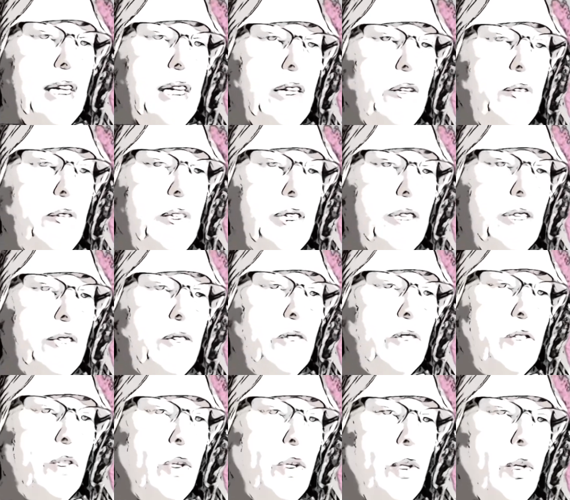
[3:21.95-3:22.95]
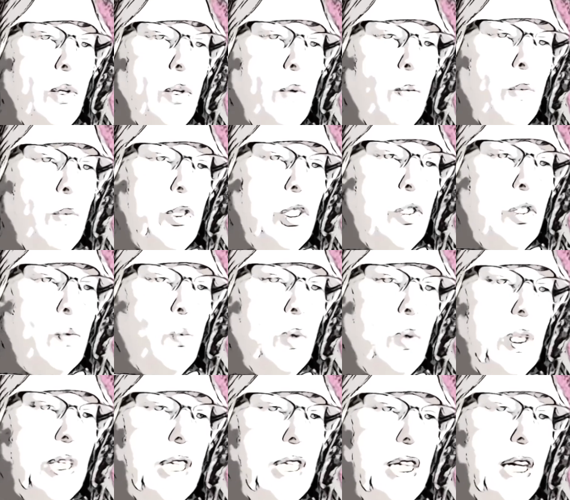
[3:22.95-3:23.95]
Illness, which is
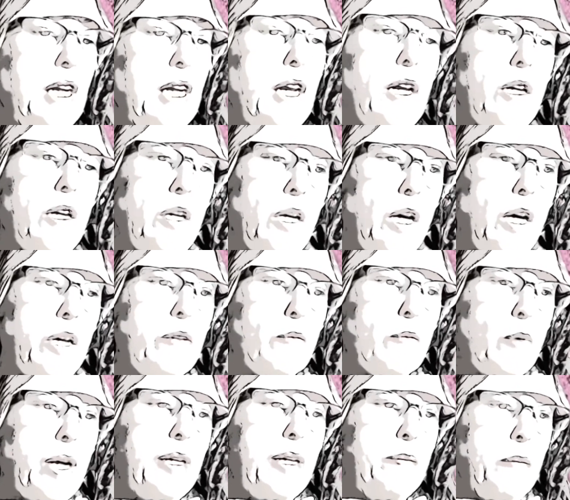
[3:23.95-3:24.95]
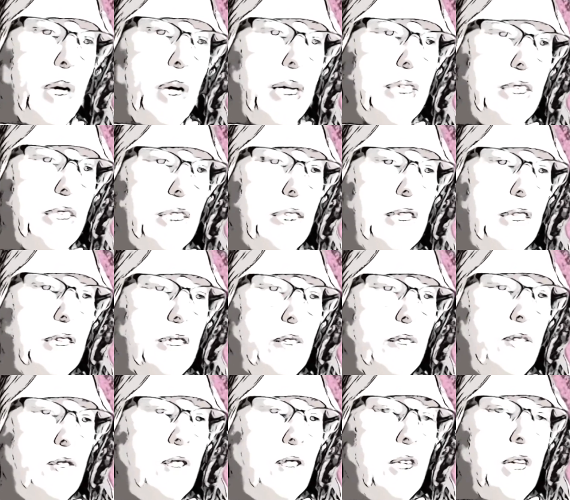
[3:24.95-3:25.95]
really not right
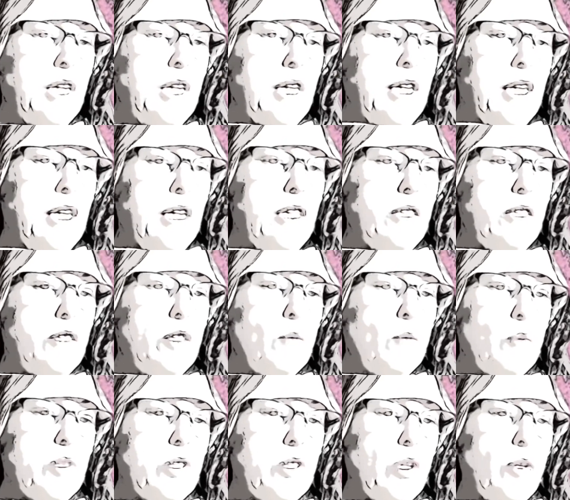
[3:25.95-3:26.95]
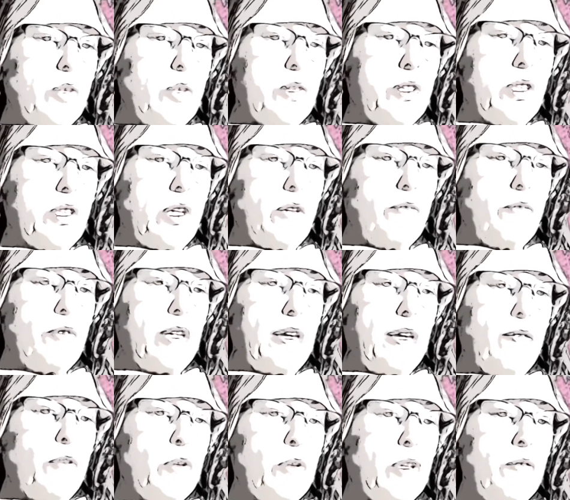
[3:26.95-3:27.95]
mindedness, is the result of
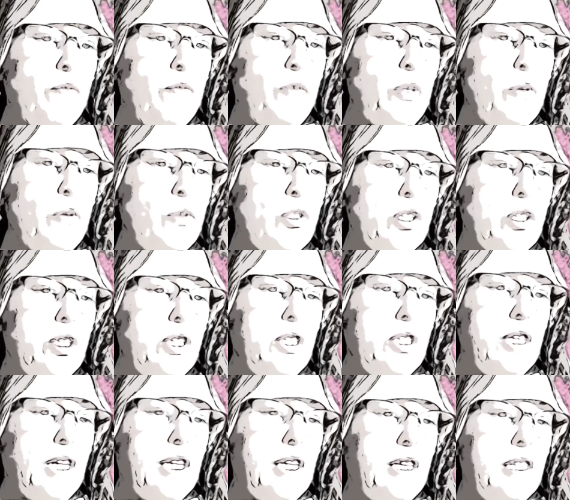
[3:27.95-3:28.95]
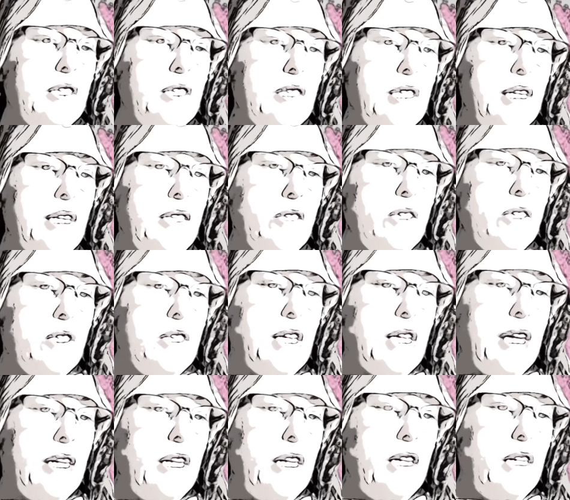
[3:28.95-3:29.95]
level confusion in the sense
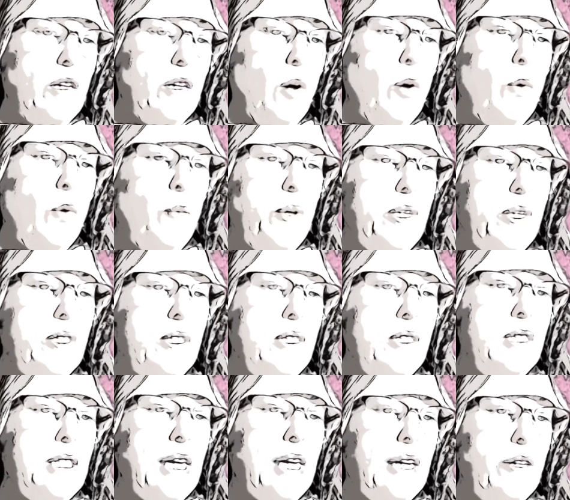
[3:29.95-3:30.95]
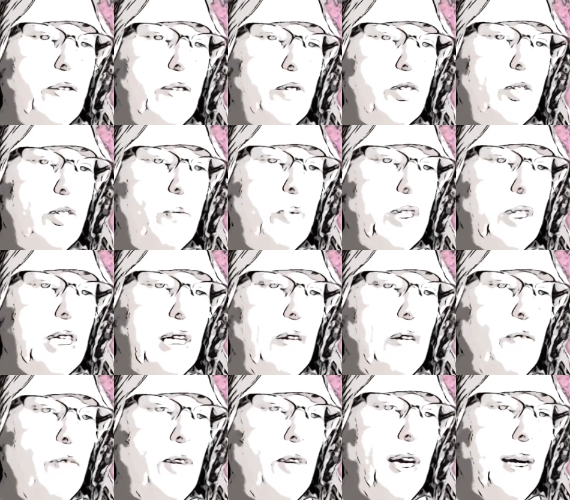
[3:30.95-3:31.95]
that it always entails the
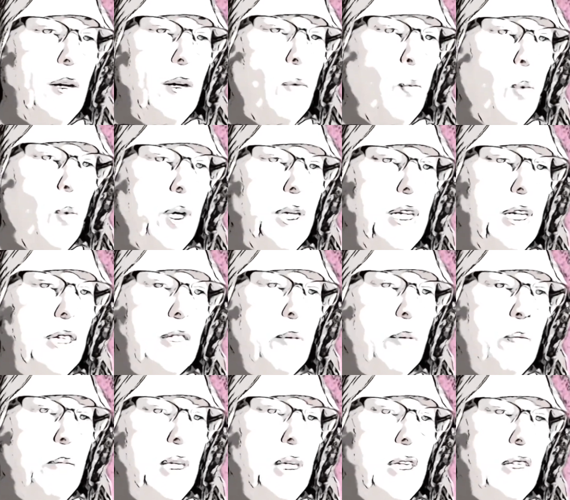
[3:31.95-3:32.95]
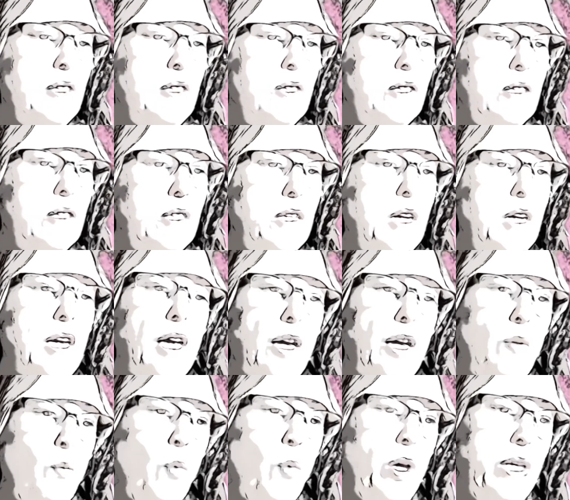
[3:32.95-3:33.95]
belief that what is amiss
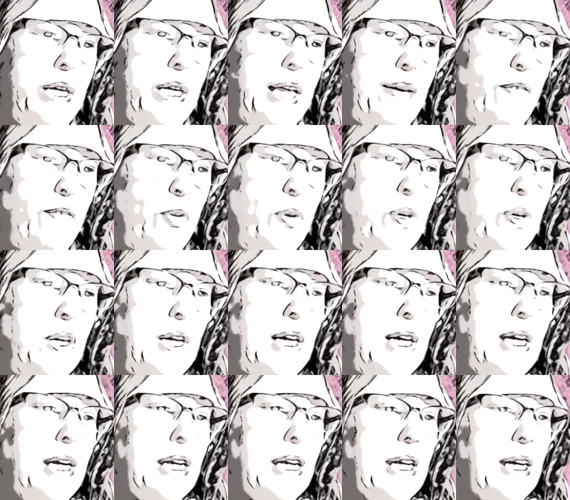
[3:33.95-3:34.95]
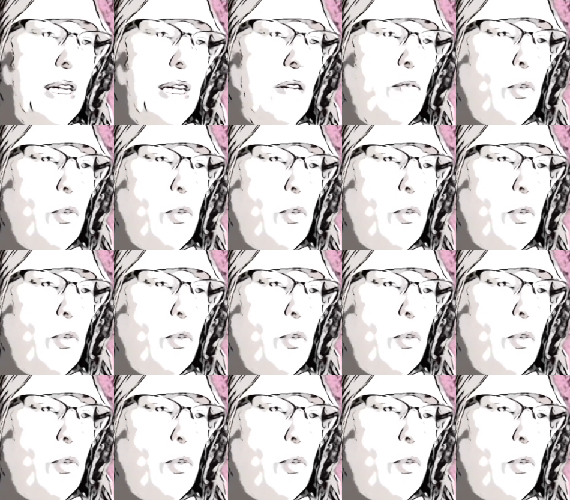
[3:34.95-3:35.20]
in one level can